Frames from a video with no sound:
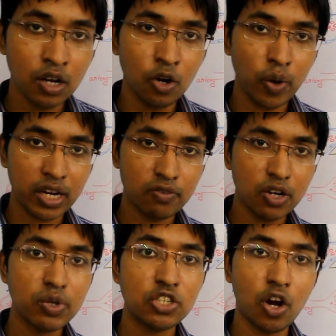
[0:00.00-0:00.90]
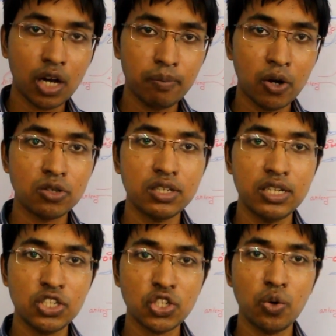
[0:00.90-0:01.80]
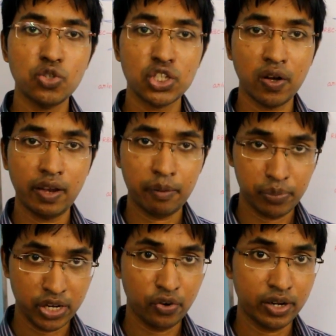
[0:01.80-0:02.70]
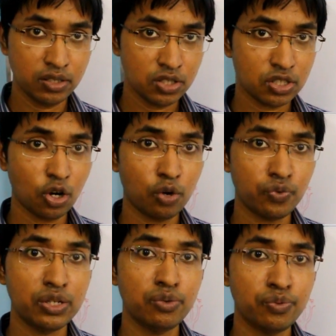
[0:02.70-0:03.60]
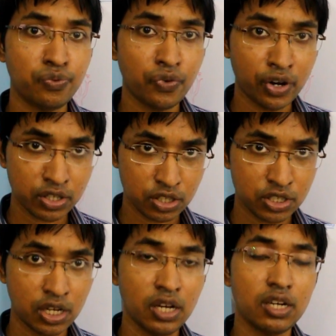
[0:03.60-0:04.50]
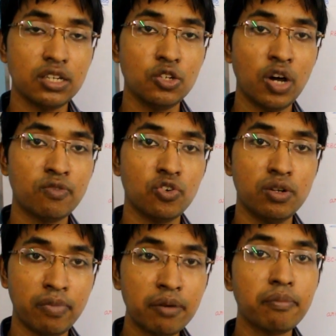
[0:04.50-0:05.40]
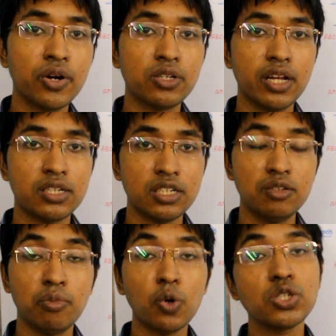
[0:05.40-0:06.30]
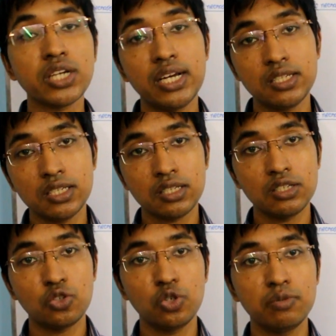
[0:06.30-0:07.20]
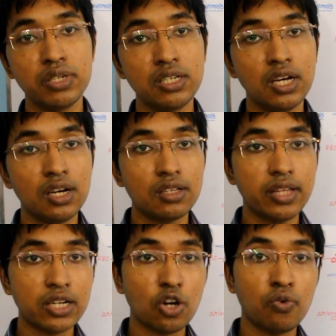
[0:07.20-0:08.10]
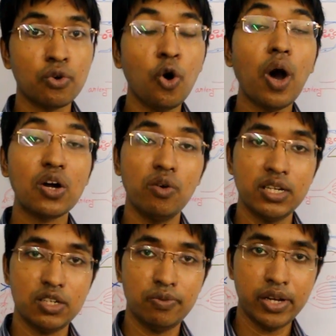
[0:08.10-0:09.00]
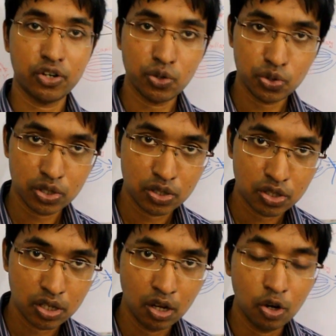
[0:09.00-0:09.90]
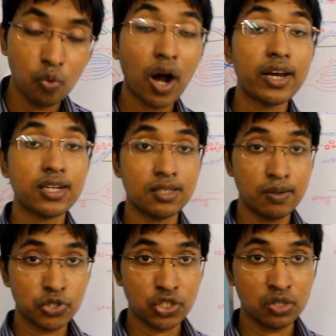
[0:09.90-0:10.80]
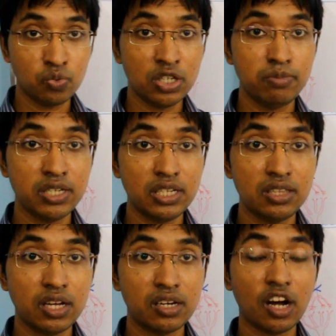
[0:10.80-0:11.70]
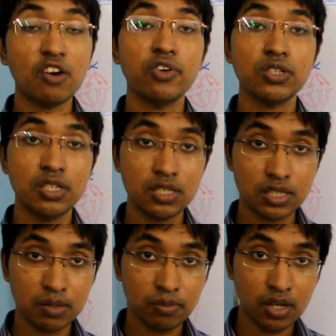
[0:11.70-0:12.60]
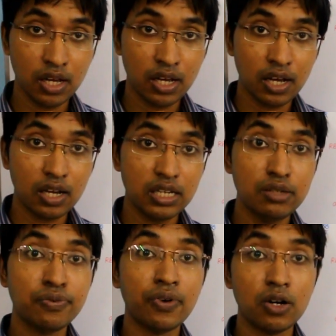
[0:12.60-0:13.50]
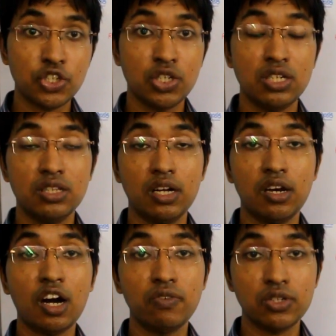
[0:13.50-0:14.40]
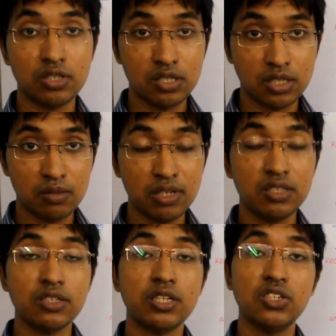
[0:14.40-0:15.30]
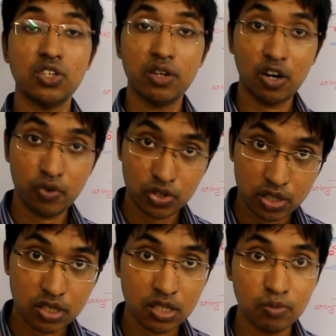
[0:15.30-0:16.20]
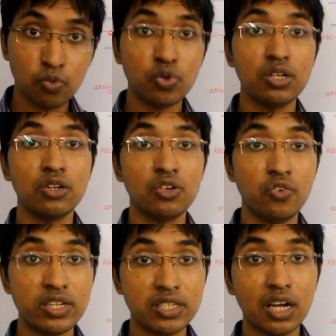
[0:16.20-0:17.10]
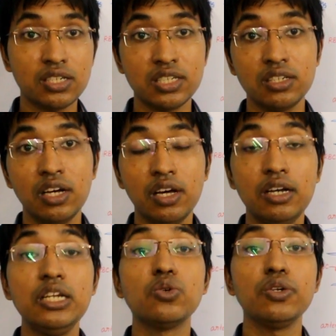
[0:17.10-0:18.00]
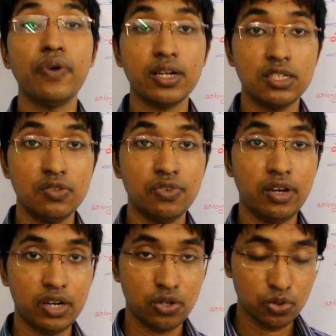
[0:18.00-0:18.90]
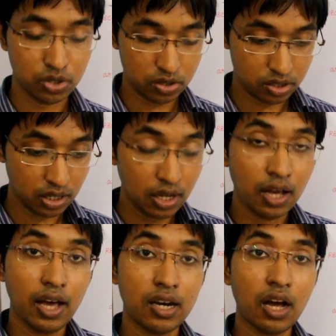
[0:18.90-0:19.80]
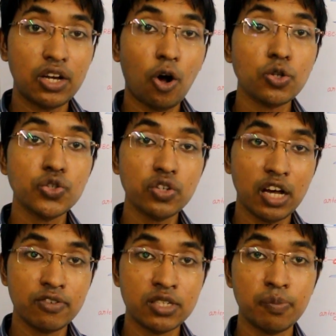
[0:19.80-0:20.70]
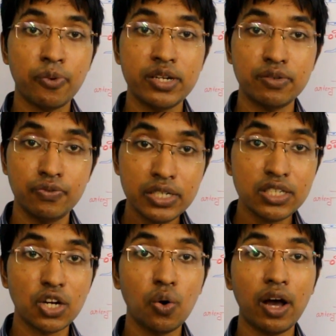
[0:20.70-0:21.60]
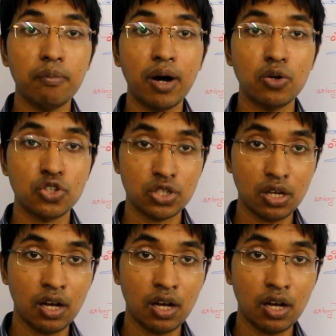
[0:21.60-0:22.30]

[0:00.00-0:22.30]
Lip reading: Whenever we talk about the histological appearance of infarct, you have to remember that in most cases it will be that of coagulative necrosis. One exception will be in the nervous system. Infarction in the nervous system, in the central nervous system, will result in liquefactive necrosis. And I also have separate video about